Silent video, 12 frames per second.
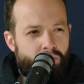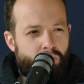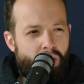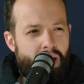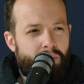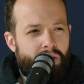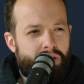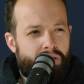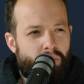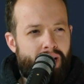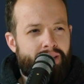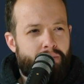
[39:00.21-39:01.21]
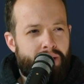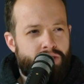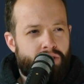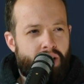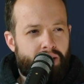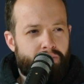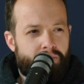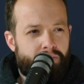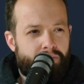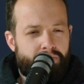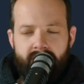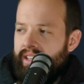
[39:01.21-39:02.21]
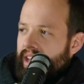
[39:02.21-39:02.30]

Why did the Patriot Act make